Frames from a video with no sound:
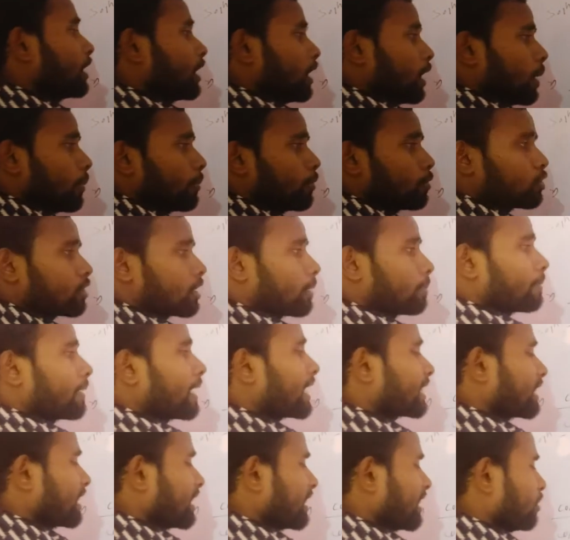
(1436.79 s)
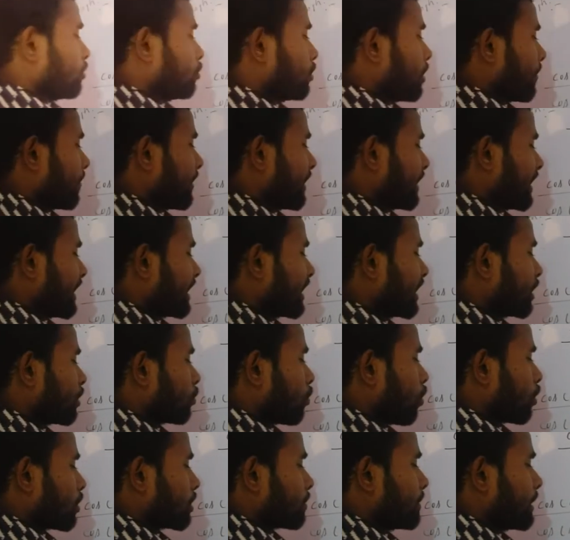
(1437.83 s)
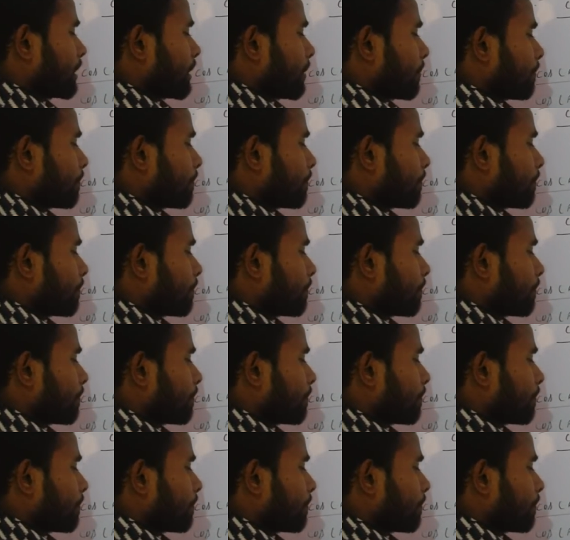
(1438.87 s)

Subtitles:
If you subtract, then you definitely get cos B,